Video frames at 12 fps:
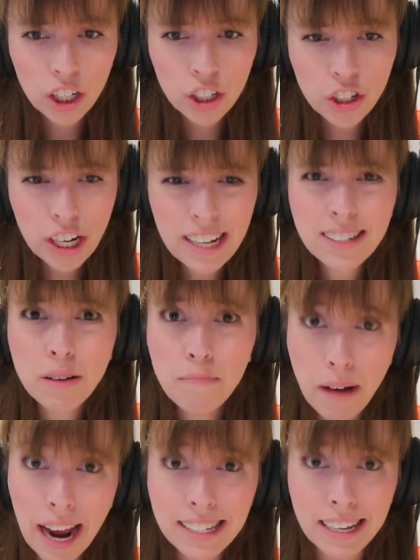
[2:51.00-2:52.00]
She's
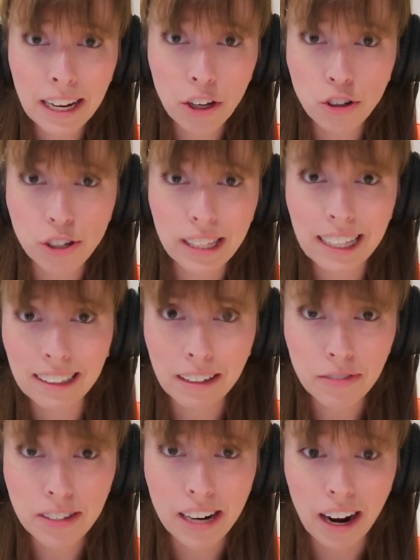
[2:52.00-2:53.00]
amazing at using the
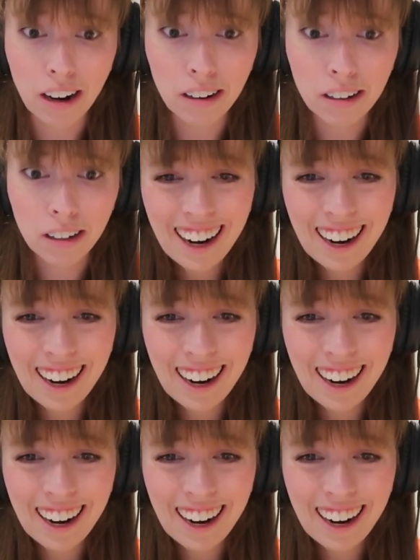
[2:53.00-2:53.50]
glyphs now.